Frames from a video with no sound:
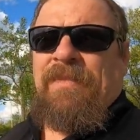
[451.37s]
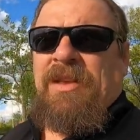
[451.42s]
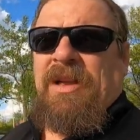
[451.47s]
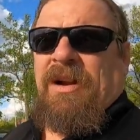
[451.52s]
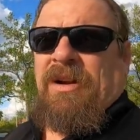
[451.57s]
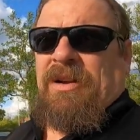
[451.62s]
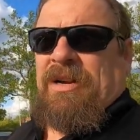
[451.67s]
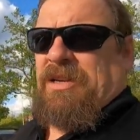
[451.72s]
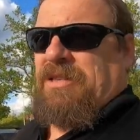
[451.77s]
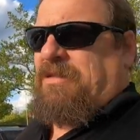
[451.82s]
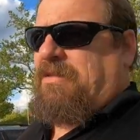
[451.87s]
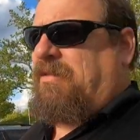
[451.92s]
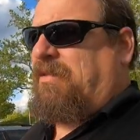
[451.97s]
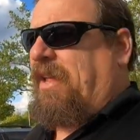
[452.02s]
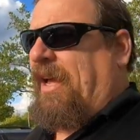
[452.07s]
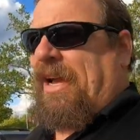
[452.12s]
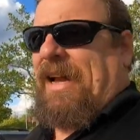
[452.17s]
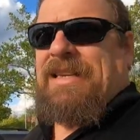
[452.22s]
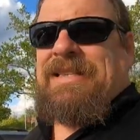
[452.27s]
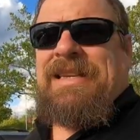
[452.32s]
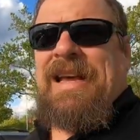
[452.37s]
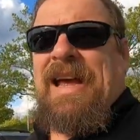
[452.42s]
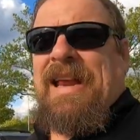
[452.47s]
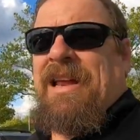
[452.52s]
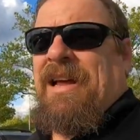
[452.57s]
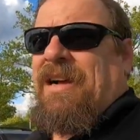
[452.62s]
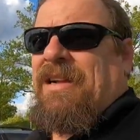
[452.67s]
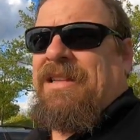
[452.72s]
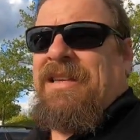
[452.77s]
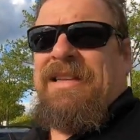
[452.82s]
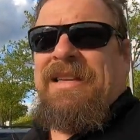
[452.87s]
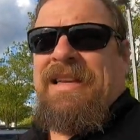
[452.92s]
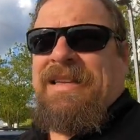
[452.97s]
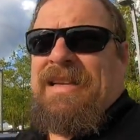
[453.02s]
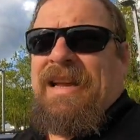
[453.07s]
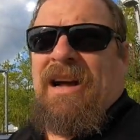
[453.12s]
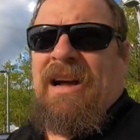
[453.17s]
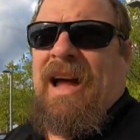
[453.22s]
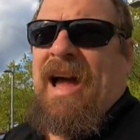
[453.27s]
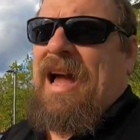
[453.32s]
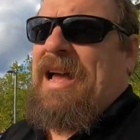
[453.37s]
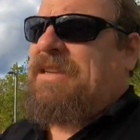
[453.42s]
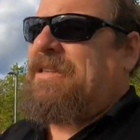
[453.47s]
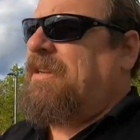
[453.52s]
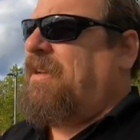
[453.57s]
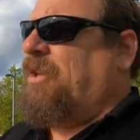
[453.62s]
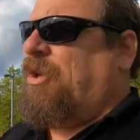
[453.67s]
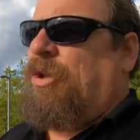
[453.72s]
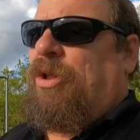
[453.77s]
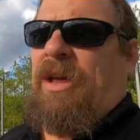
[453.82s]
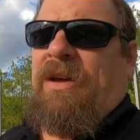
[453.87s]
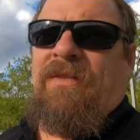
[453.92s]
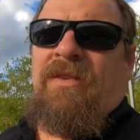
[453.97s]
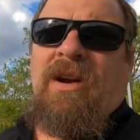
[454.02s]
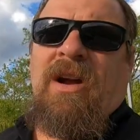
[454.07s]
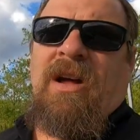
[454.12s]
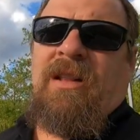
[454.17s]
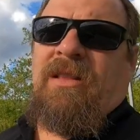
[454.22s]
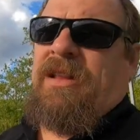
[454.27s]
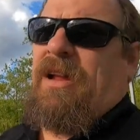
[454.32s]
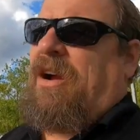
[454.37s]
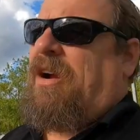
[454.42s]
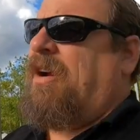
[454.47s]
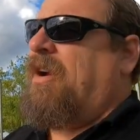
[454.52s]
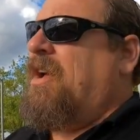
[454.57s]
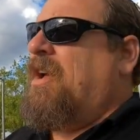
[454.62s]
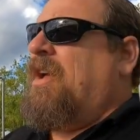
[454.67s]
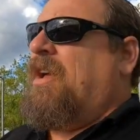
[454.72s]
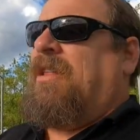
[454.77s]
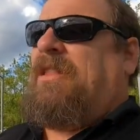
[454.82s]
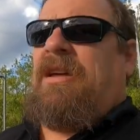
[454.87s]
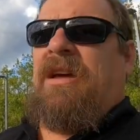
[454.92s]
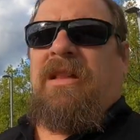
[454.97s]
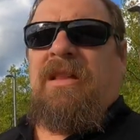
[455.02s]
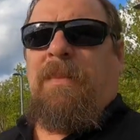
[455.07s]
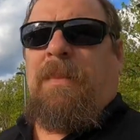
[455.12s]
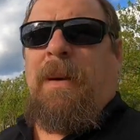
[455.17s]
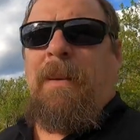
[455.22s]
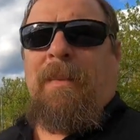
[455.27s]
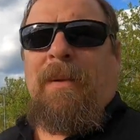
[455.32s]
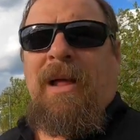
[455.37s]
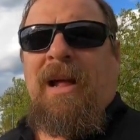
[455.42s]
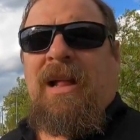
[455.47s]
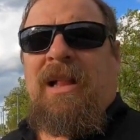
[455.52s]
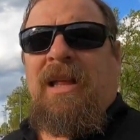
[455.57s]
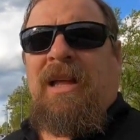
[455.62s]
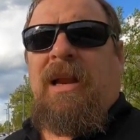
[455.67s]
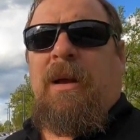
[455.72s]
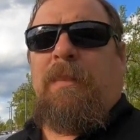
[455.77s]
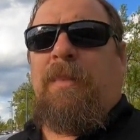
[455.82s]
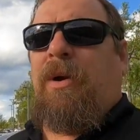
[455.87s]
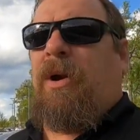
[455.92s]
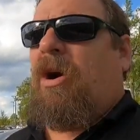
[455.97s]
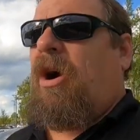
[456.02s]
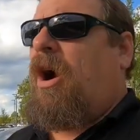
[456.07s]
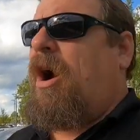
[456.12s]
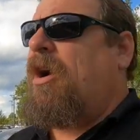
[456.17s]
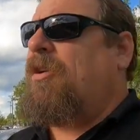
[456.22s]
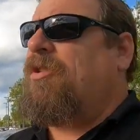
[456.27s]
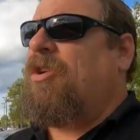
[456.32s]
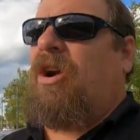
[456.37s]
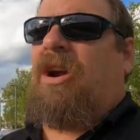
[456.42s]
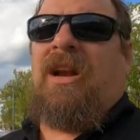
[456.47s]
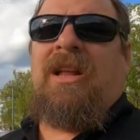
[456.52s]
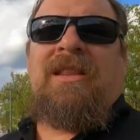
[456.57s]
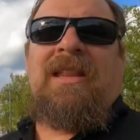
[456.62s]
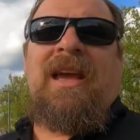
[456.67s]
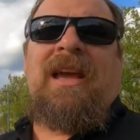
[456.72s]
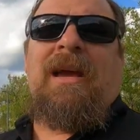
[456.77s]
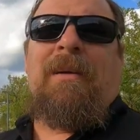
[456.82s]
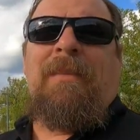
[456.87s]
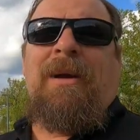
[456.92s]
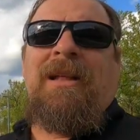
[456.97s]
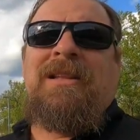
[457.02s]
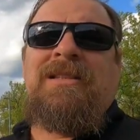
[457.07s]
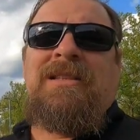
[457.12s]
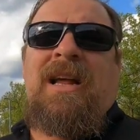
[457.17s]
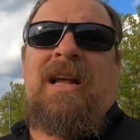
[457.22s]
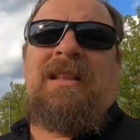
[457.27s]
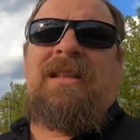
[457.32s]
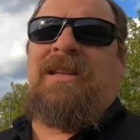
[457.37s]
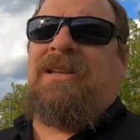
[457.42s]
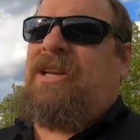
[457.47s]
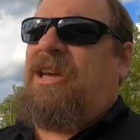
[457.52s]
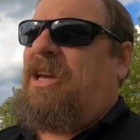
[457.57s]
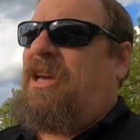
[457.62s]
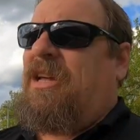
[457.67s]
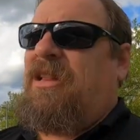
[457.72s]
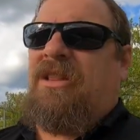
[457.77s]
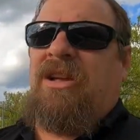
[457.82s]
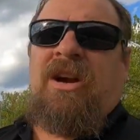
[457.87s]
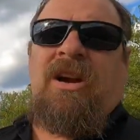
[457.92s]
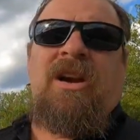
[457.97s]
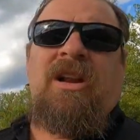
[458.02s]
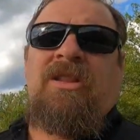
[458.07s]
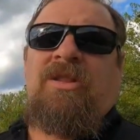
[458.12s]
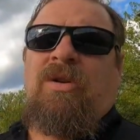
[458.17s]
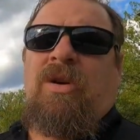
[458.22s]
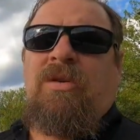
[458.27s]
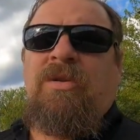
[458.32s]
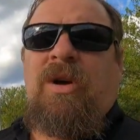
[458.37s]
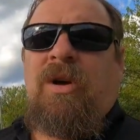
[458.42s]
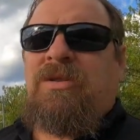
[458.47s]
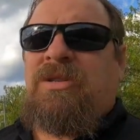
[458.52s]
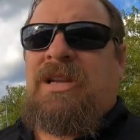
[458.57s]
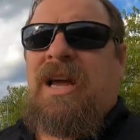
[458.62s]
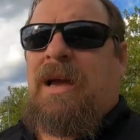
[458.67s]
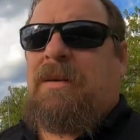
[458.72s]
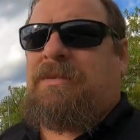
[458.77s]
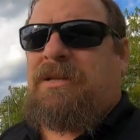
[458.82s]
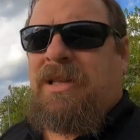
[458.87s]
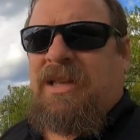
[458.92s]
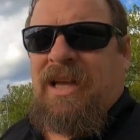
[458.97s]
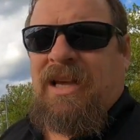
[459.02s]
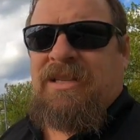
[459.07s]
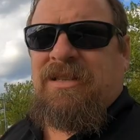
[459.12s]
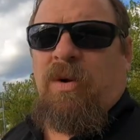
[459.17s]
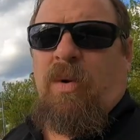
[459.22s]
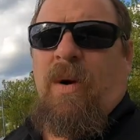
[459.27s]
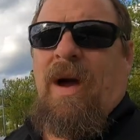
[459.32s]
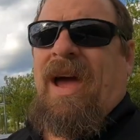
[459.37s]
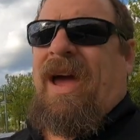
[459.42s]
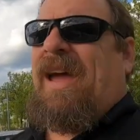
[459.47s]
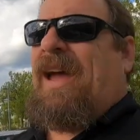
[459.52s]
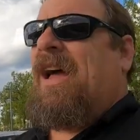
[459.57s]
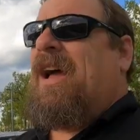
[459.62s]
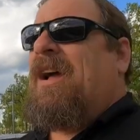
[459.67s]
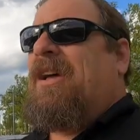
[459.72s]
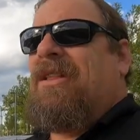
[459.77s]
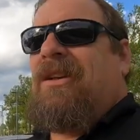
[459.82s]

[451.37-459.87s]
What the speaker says: You know, because like I said, the detail guys, you leave it on there, the people that clean up your car, they're going to think it means nothing to you. They're going to throw those types of things away.